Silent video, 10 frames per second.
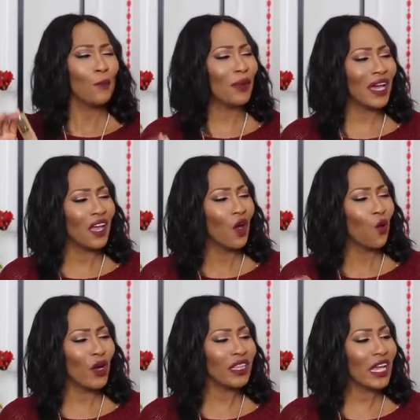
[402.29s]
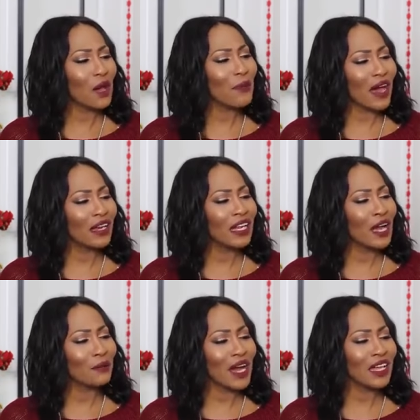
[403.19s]
But one thing about it,
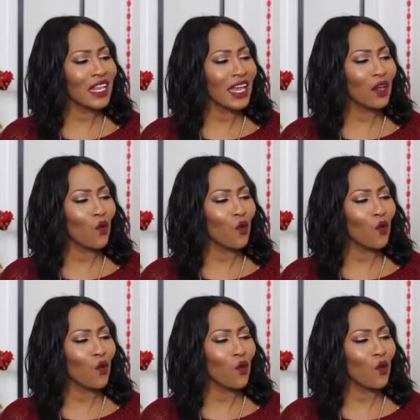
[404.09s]
I'm kind of like,